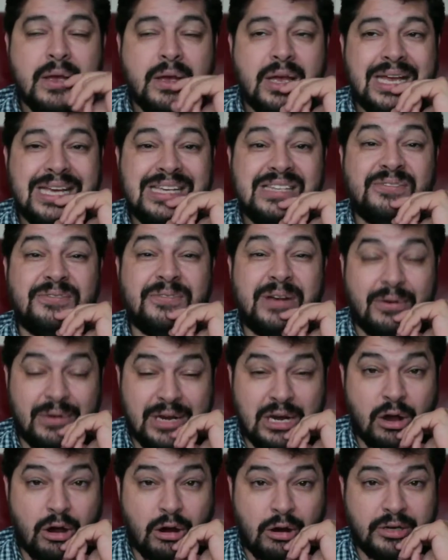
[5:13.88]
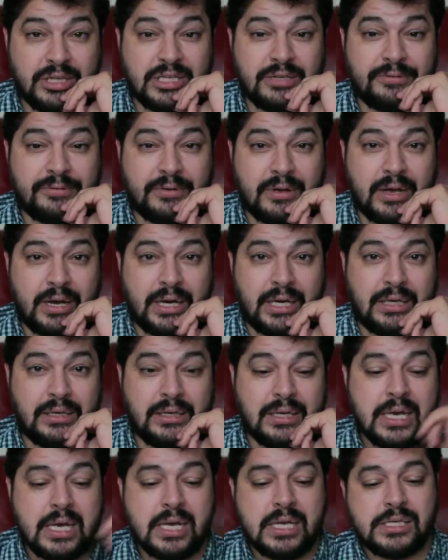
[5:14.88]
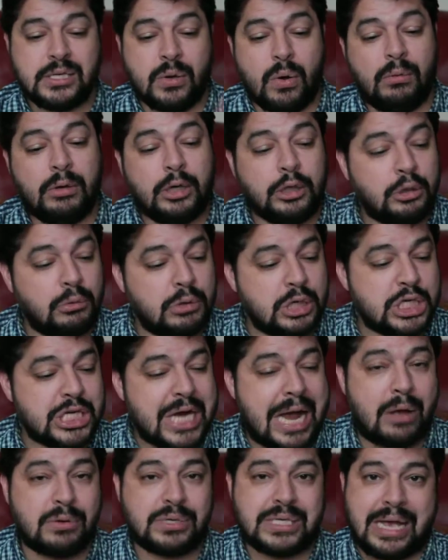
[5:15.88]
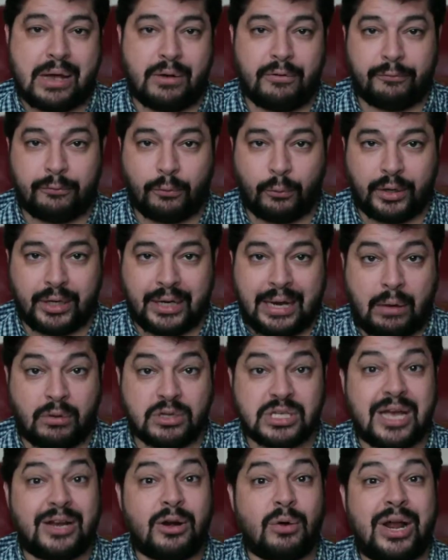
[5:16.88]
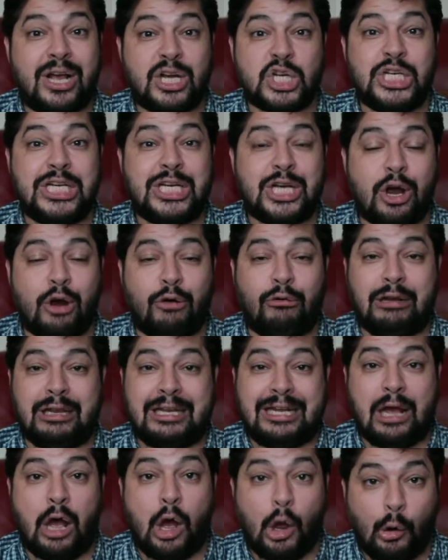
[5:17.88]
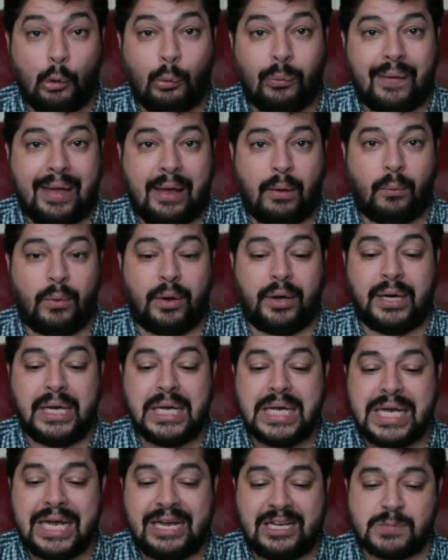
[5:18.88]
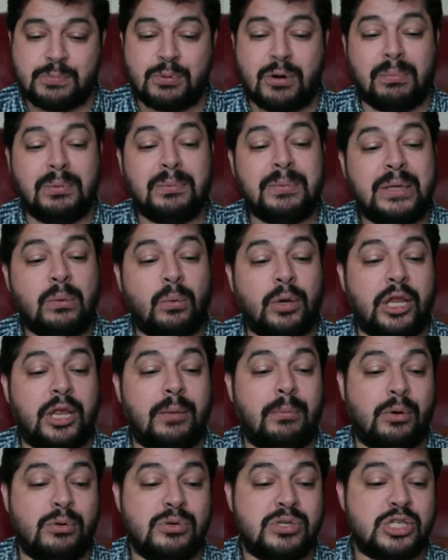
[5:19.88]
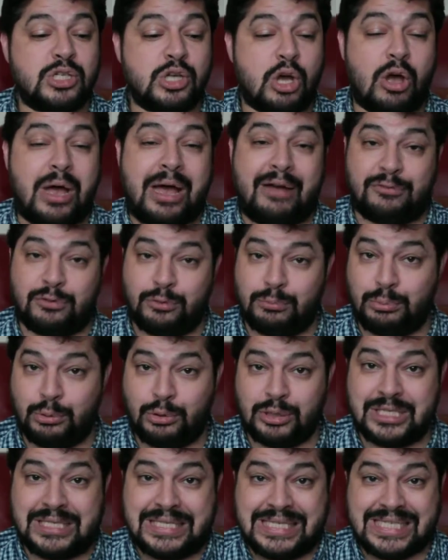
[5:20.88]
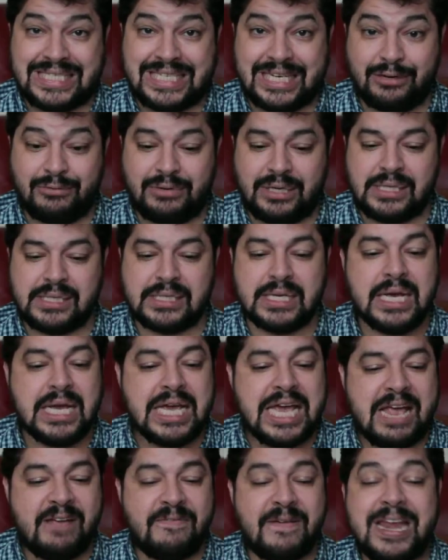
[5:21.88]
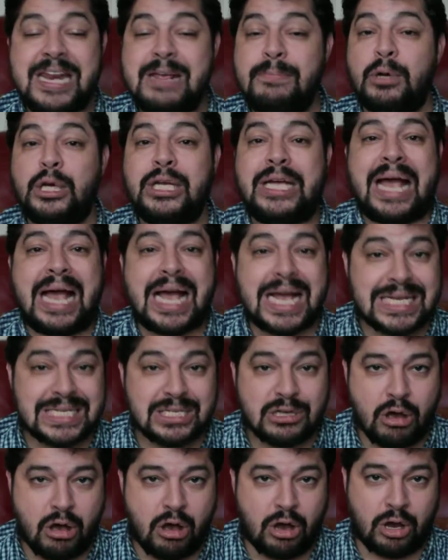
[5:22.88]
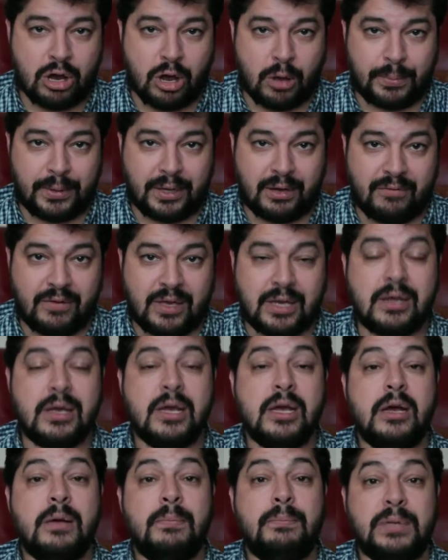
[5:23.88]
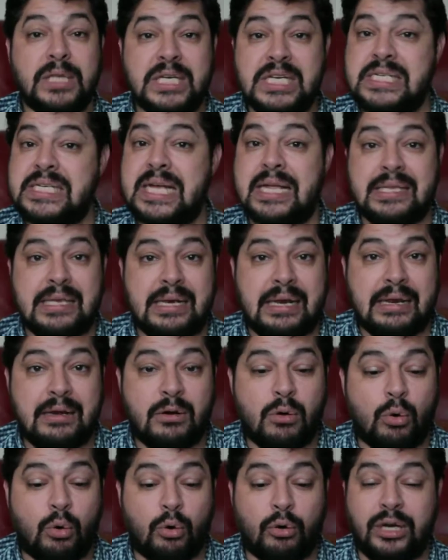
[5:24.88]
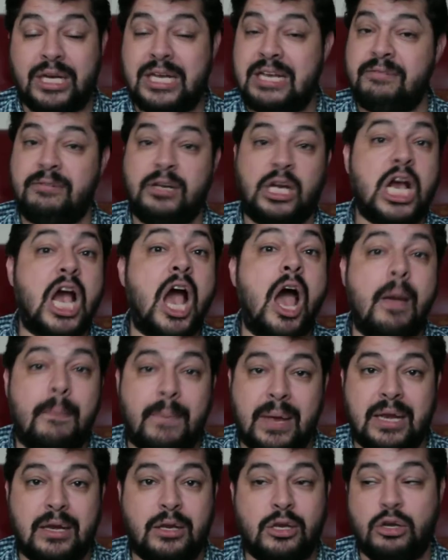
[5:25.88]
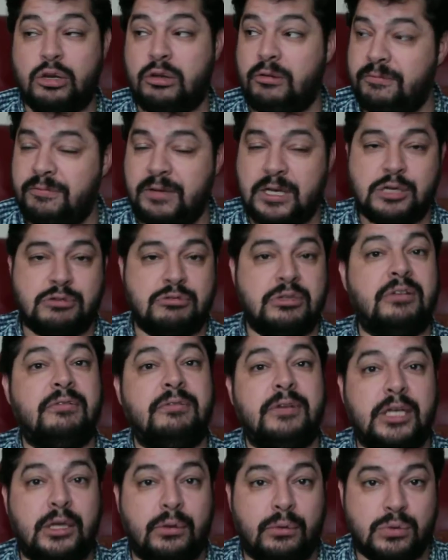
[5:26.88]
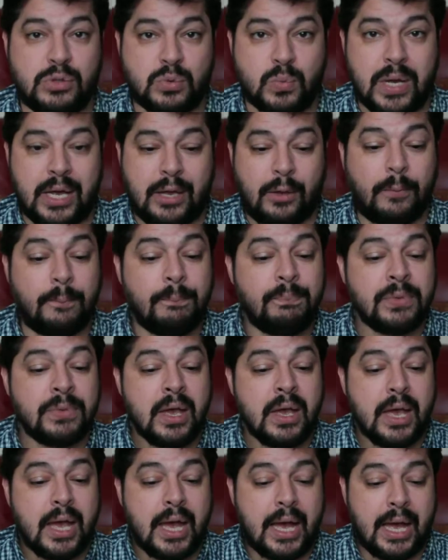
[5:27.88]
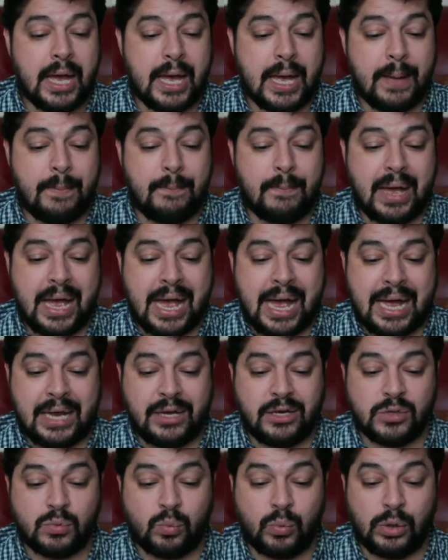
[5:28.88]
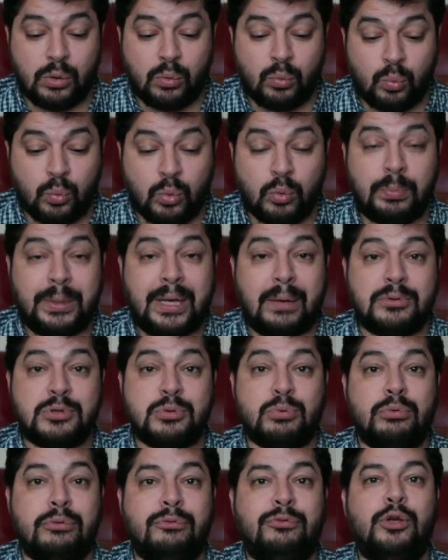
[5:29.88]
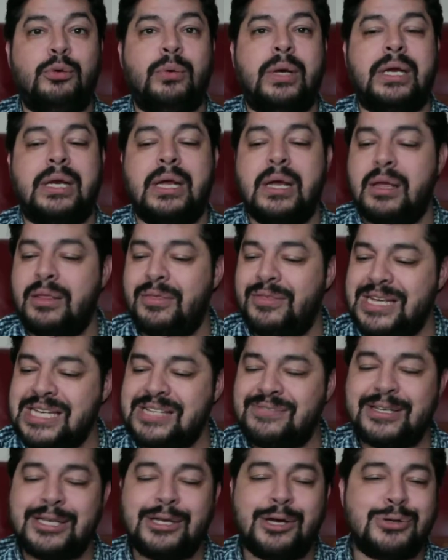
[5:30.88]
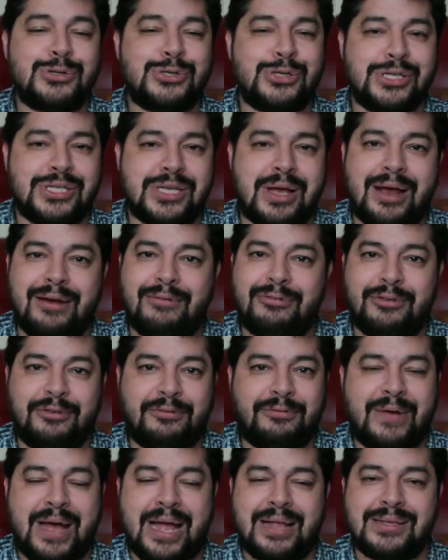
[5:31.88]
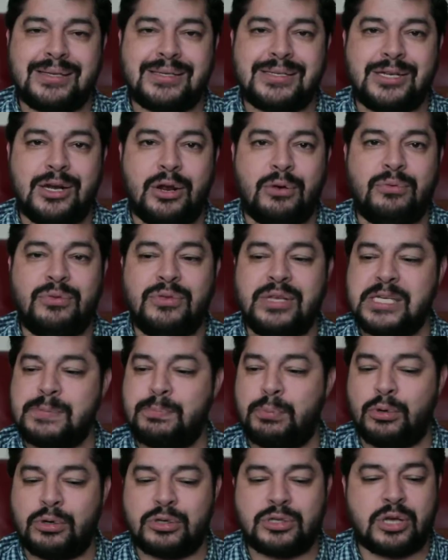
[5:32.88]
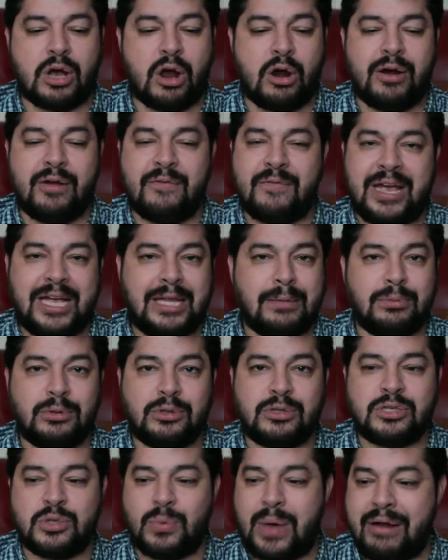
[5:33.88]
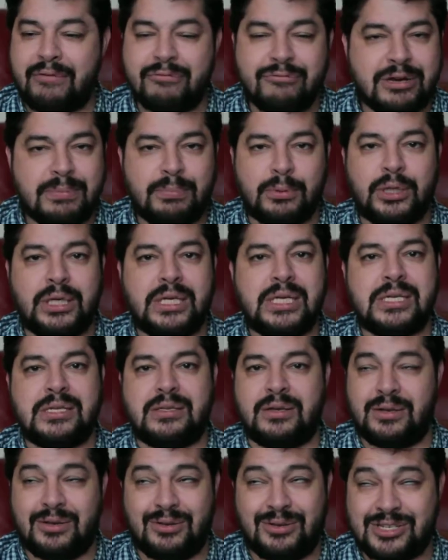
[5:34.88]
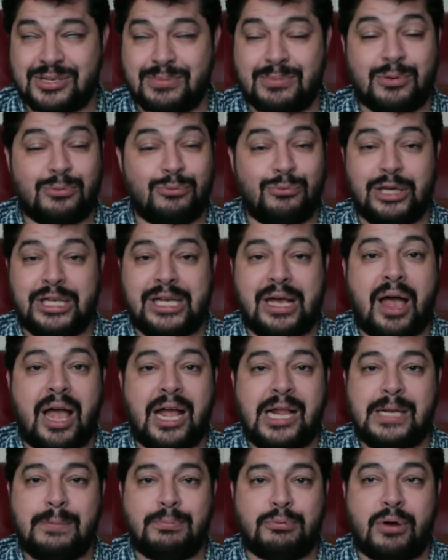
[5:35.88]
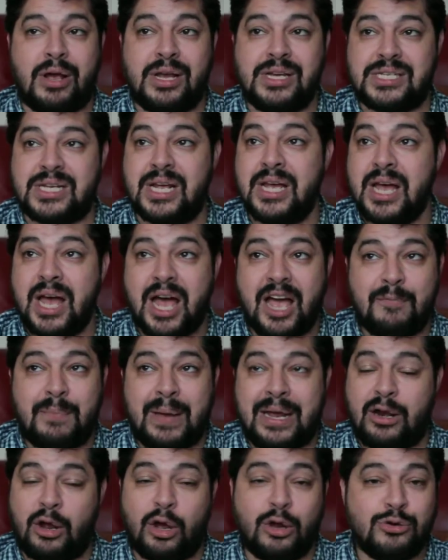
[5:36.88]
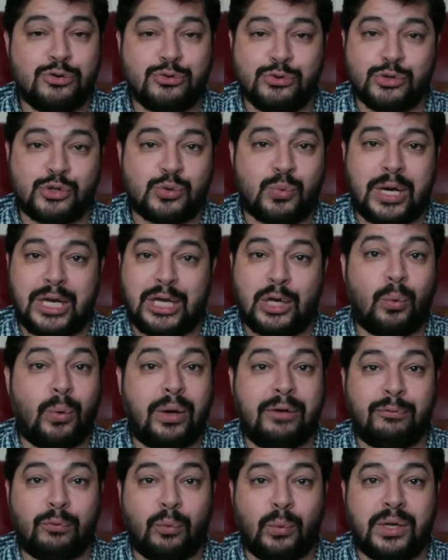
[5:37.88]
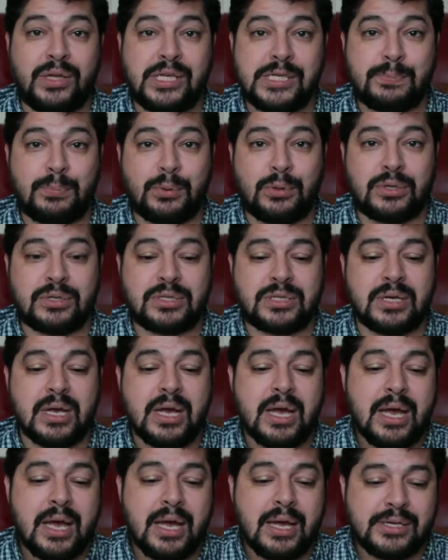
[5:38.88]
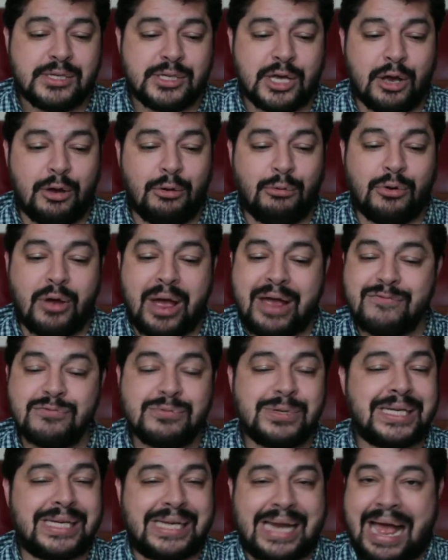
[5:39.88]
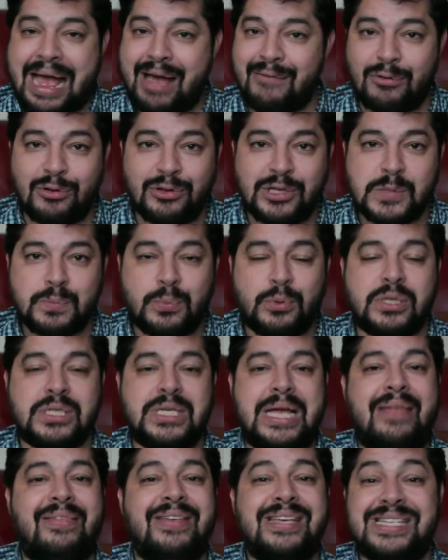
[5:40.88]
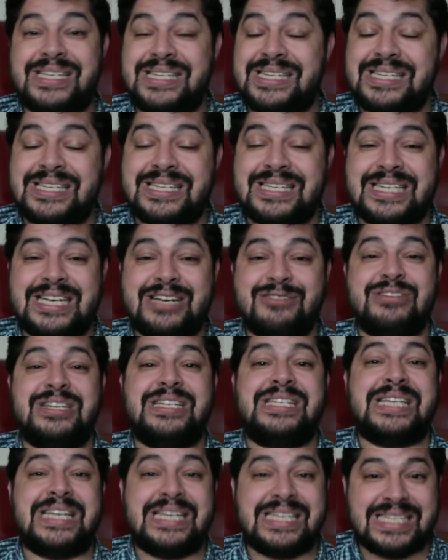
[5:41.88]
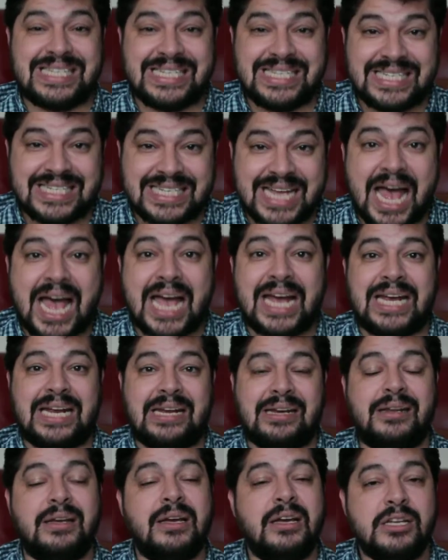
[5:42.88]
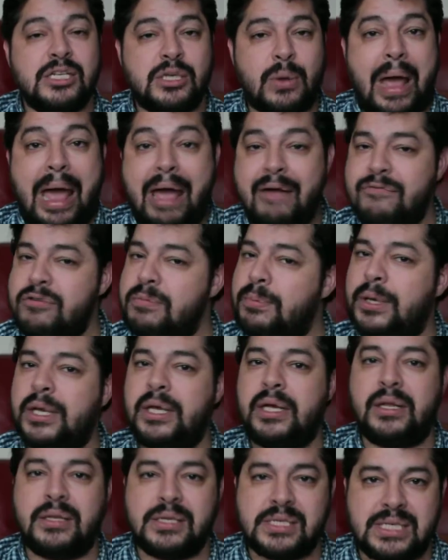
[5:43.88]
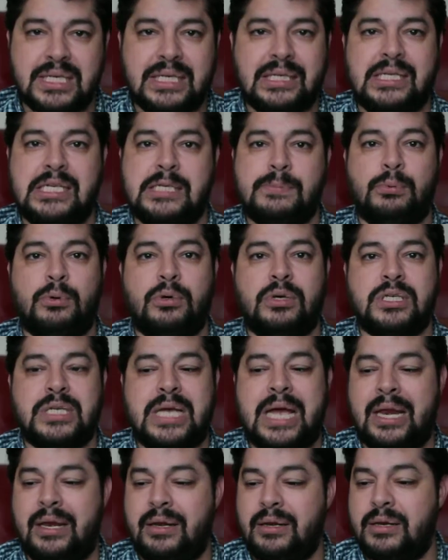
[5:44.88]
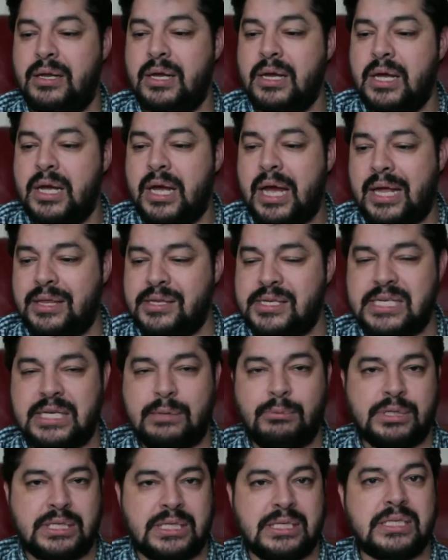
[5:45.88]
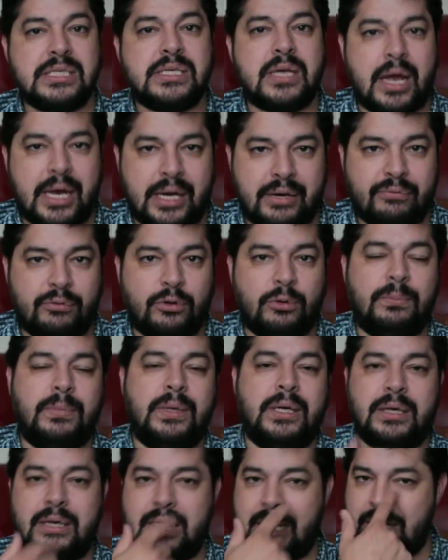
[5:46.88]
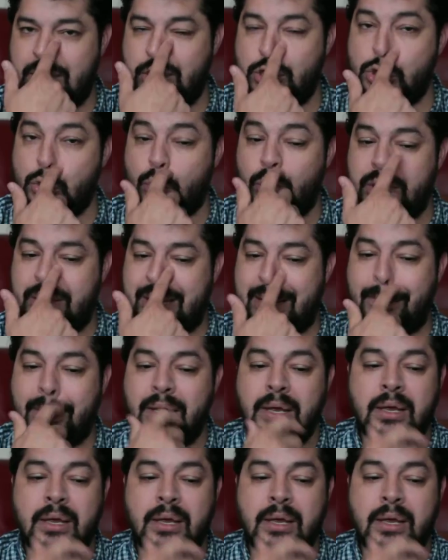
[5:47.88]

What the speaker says: is very hard to find. So I'm going to do a shout out for it now, because I don't actually currently own that one. It's probably one of the most sought after books in the series. If anybody has got a copy of it, please send it in, or even come in and you can feature in the video as well. And we'll be able to review it. These videos are designed for the fans. You know, these books aren't available to everybody. Some are really highly priced. I've paid 120 quid for one of these books. So not everybody can have all these books. This series is designed so everybody can see these books and see what's inside of them and enjoy them